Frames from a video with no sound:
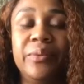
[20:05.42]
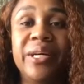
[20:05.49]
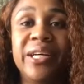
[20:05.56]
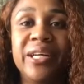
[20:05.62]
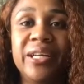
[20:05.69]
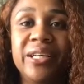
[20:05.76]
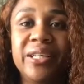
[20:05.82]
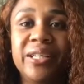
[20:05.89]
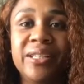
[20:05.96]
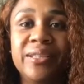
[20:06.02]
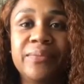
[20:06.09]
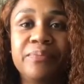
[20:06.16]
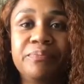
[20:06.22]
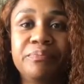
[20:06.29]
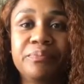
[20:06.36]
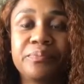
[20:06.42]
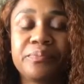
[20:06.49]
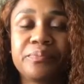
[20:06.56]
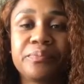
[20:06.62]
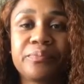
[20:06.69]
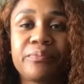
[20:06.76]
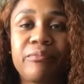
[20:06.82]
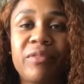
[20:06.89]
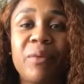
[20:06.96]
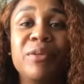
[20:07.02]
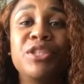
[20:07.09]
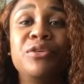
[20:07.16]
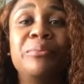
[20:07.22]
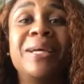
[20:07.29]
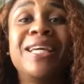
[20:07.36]
What?
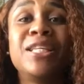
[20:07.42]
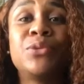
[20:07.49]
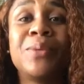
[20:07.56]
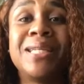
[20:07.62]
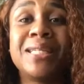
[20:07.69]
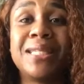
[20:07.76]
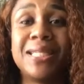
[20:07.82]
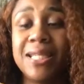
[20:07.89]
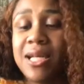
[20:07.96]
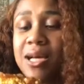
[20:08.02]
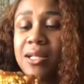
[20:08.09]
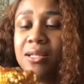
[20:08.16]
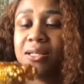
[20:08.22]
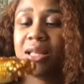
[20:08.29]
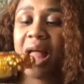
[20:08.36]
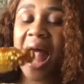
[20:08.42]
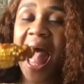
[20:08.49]
What you mean $26?